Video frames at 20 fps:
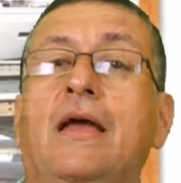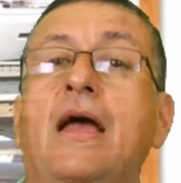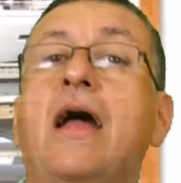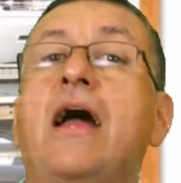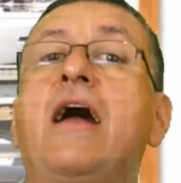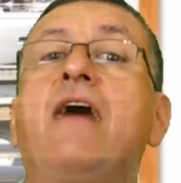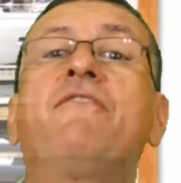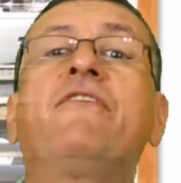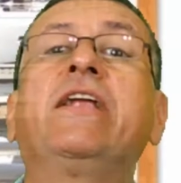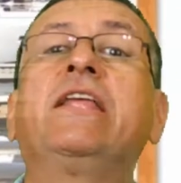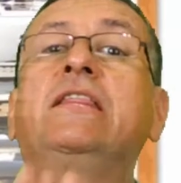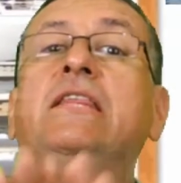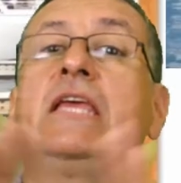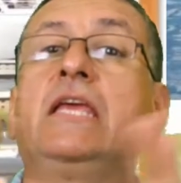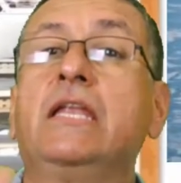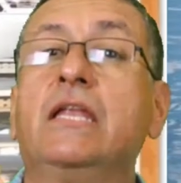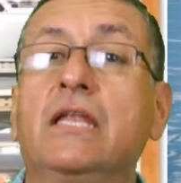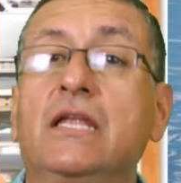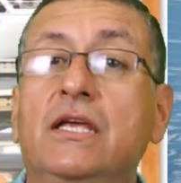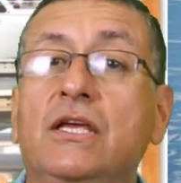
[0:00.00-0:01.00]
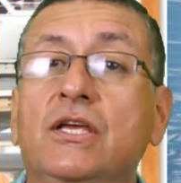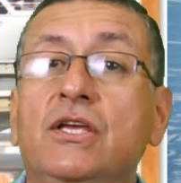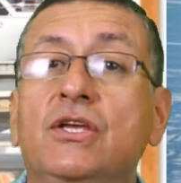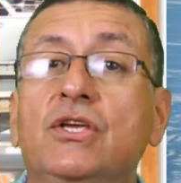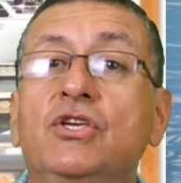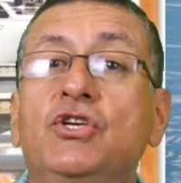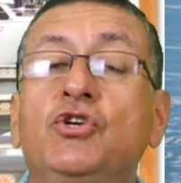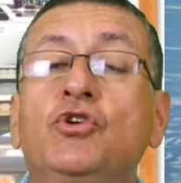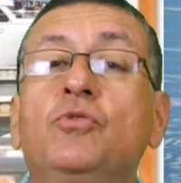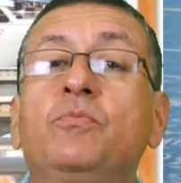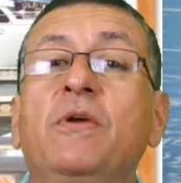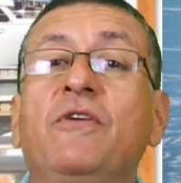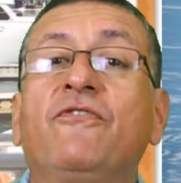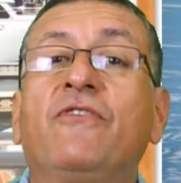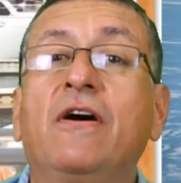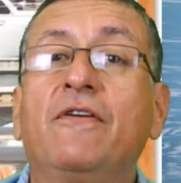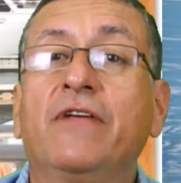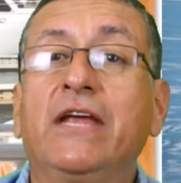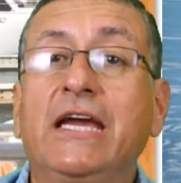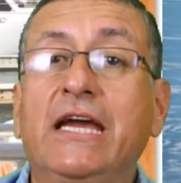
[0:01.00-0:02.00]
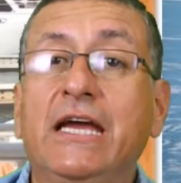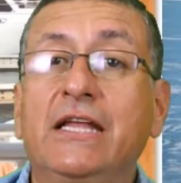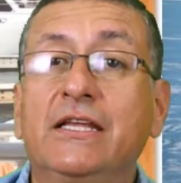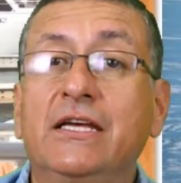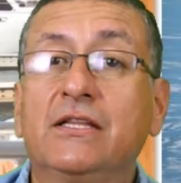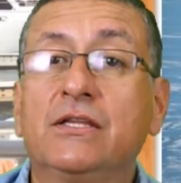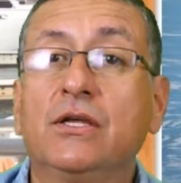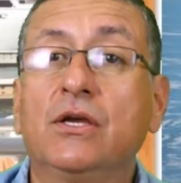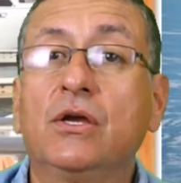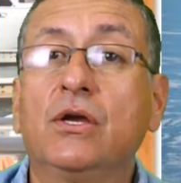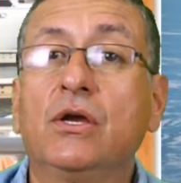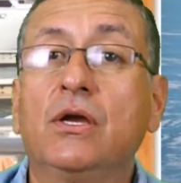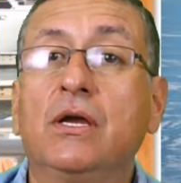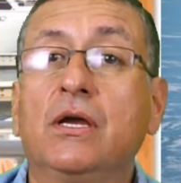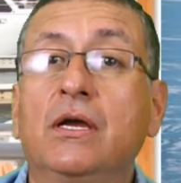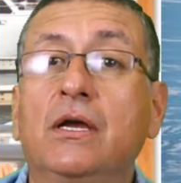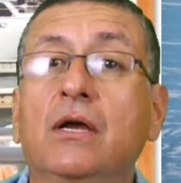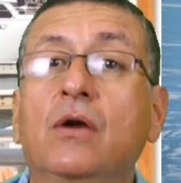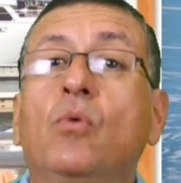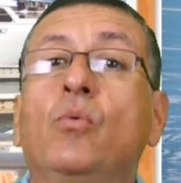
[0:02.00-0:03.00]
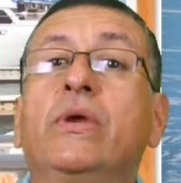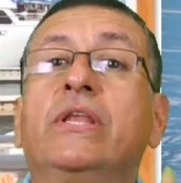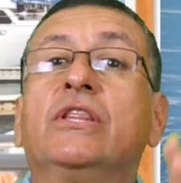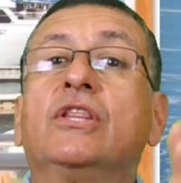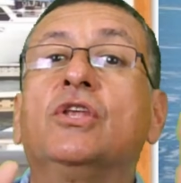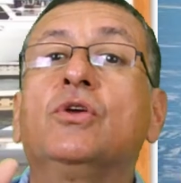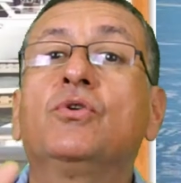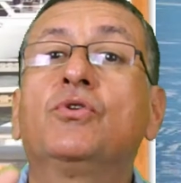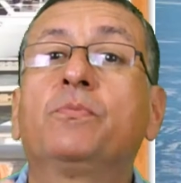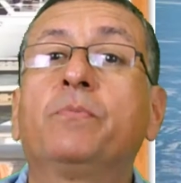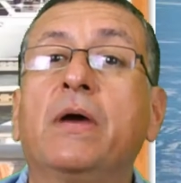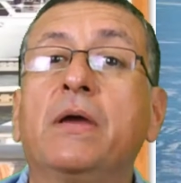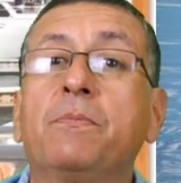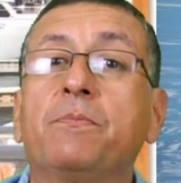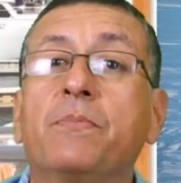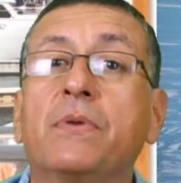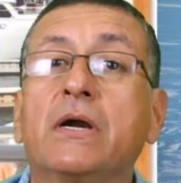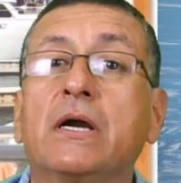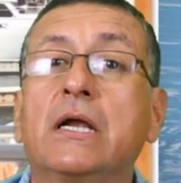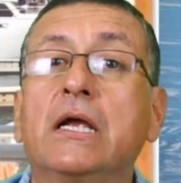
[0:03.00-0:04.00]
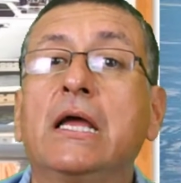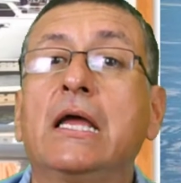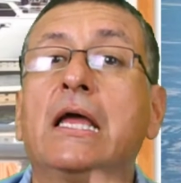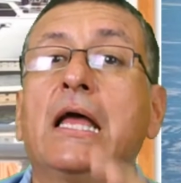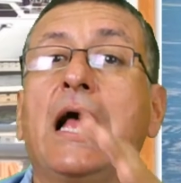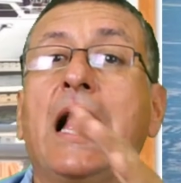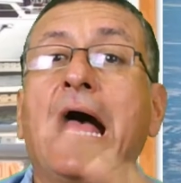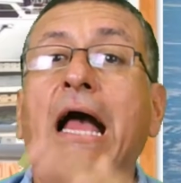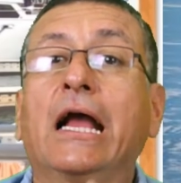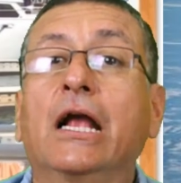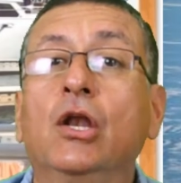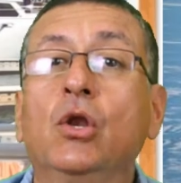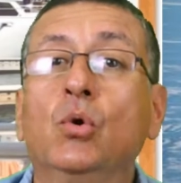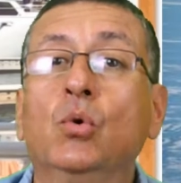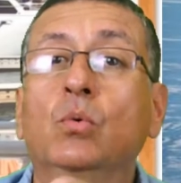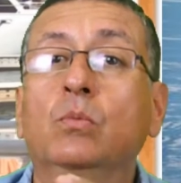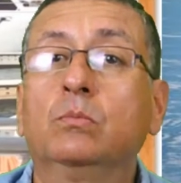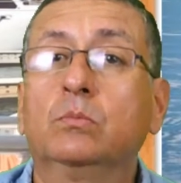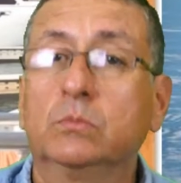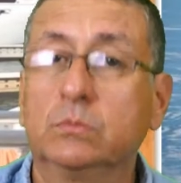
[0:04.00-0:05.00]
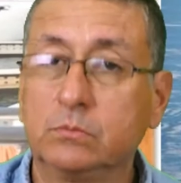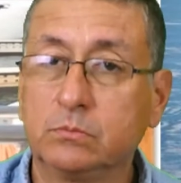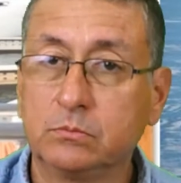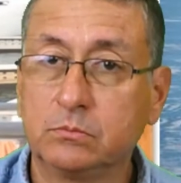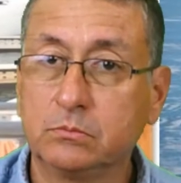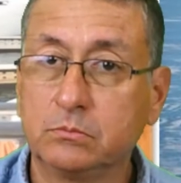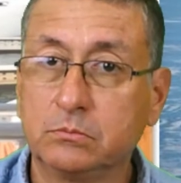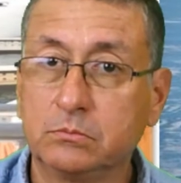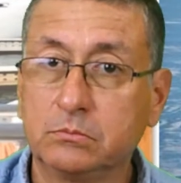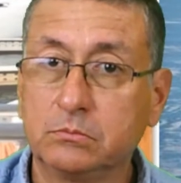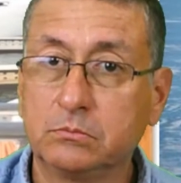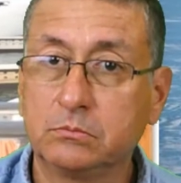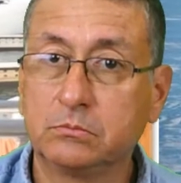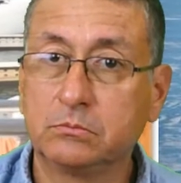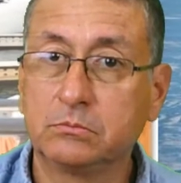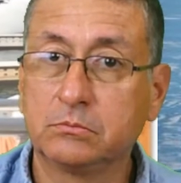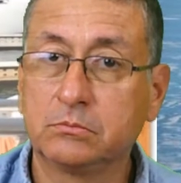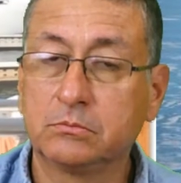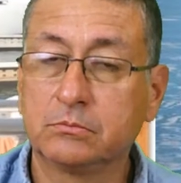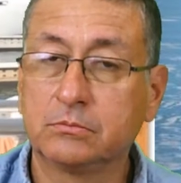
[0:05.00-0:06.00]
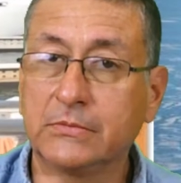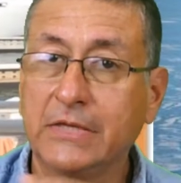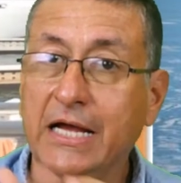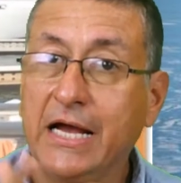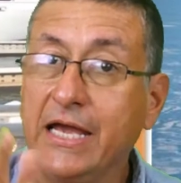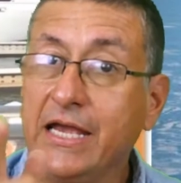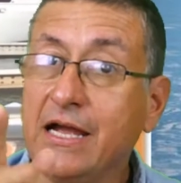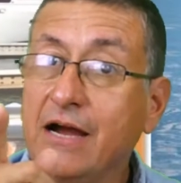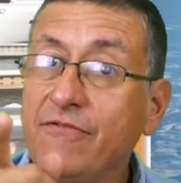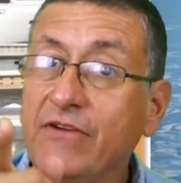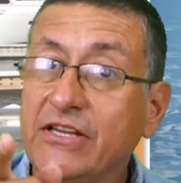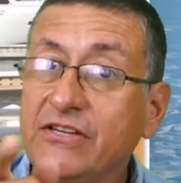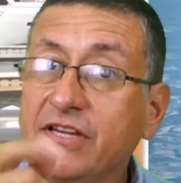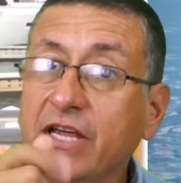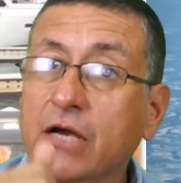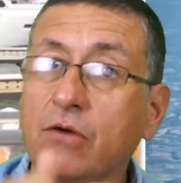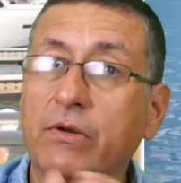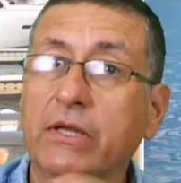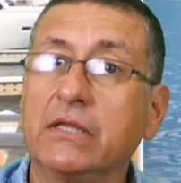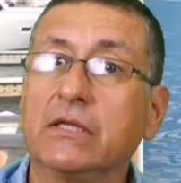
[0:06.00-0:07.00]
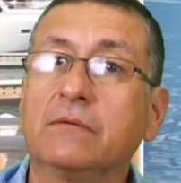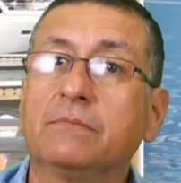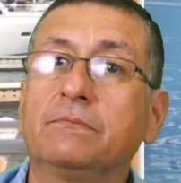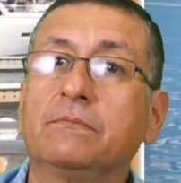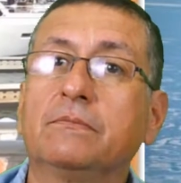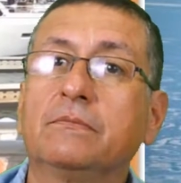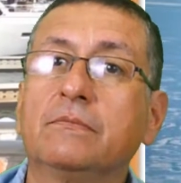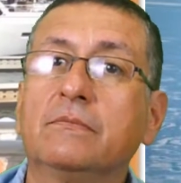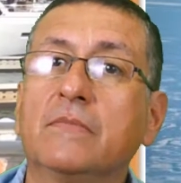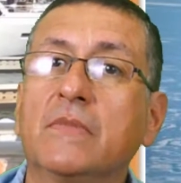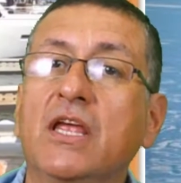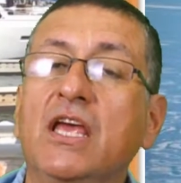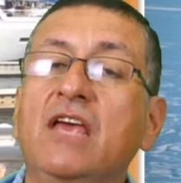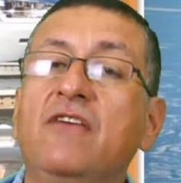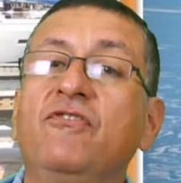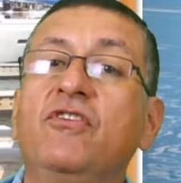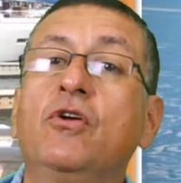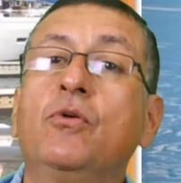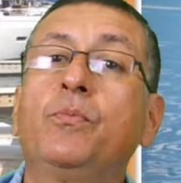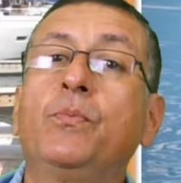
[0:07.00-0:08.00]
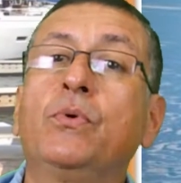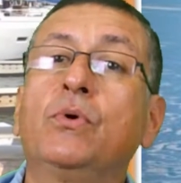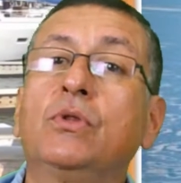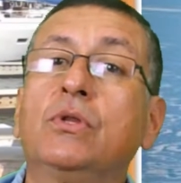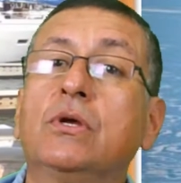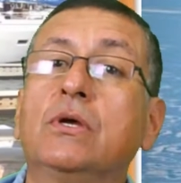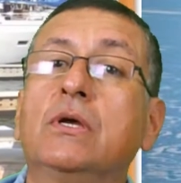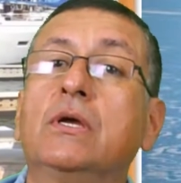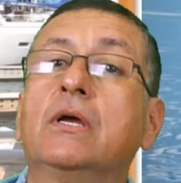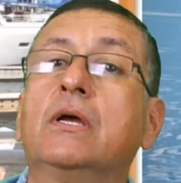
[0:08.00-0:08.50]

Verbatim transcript: Everything should be fabricated with newspaper and glue. I have a secret. If you put